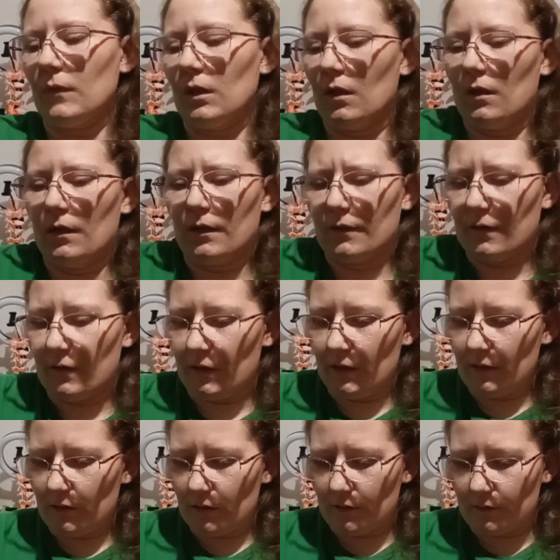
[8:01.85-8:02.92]
I
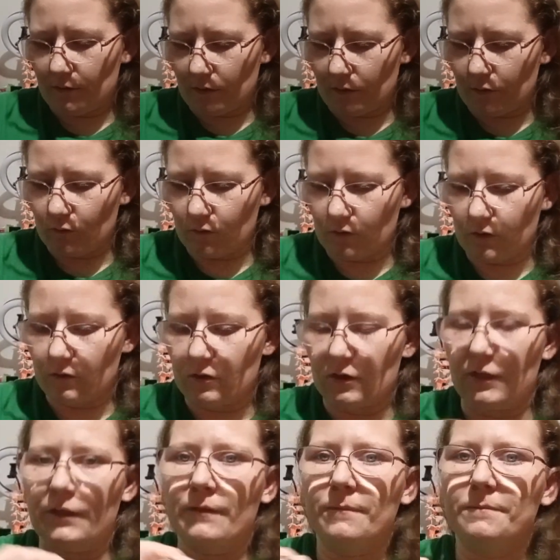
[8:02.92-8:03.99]
think that's single
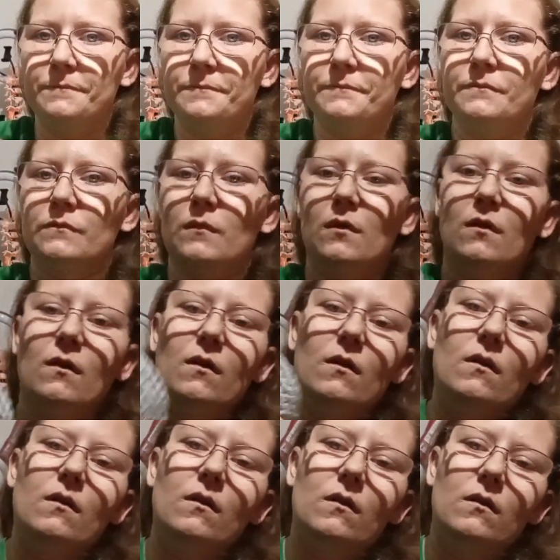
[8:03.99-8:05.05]
crochet
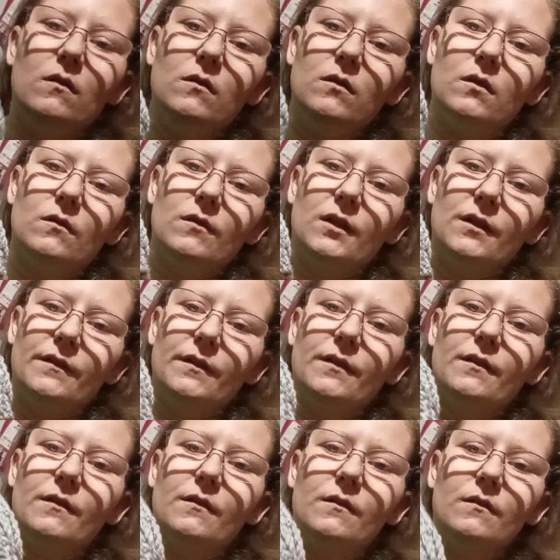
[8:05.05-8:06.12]

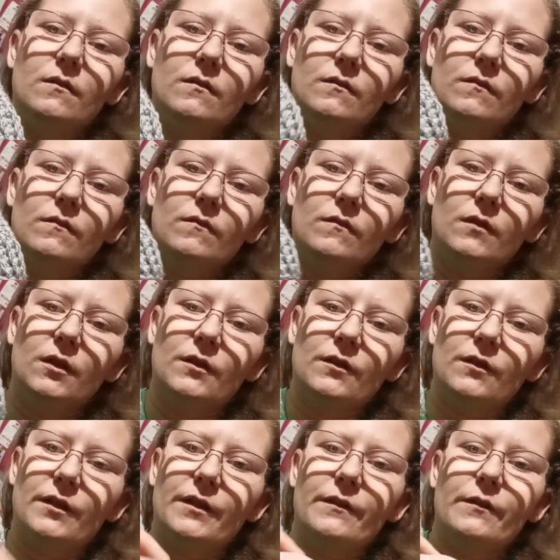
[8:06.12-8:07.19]
around
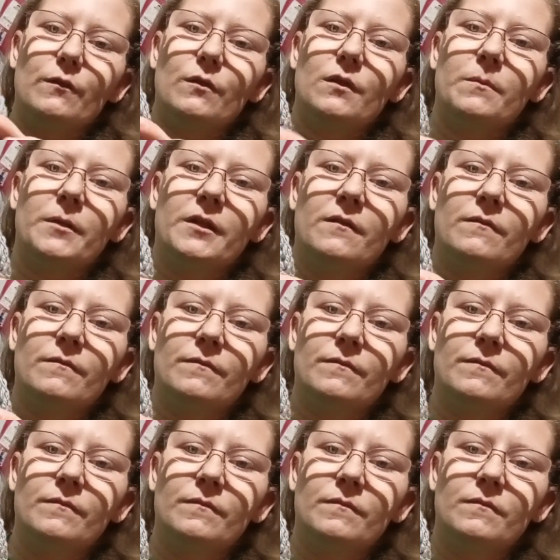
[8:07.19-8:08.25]
underneath the ribbing,
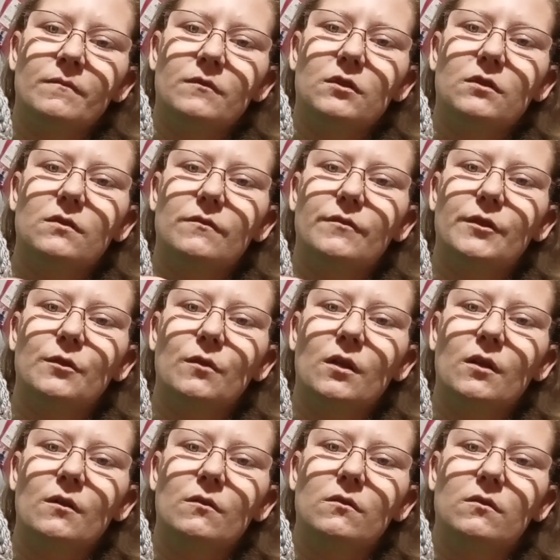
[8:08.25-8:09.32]
just a few
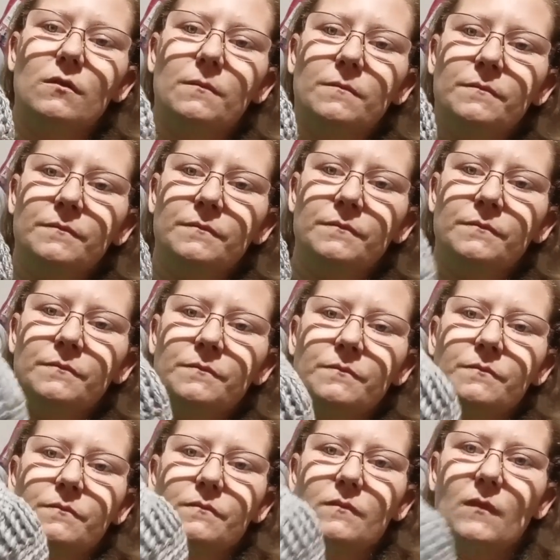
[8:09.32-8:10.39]
rows.
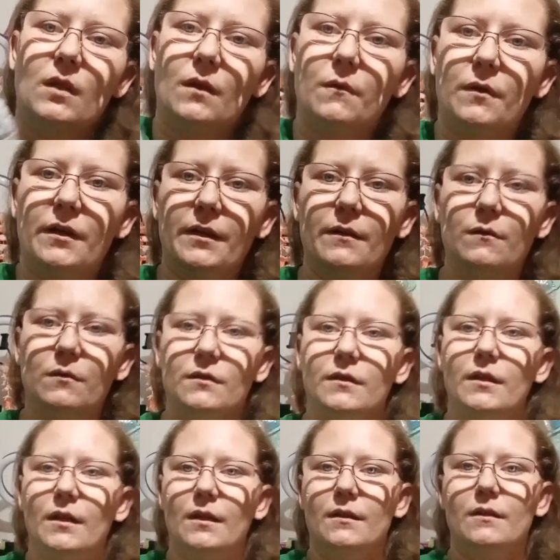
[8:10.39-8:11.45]
That way it would
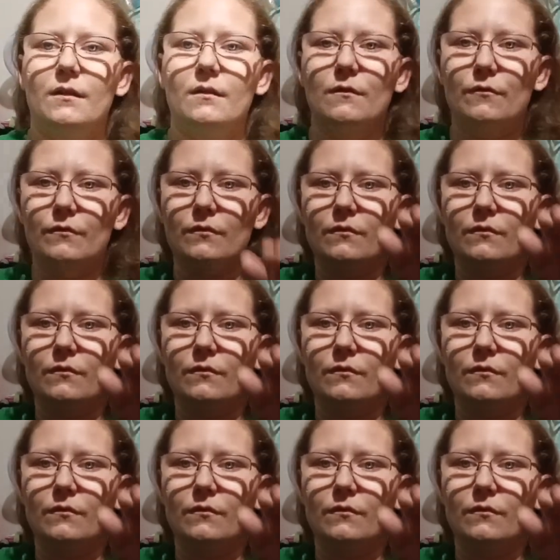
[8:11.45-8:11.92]
kind of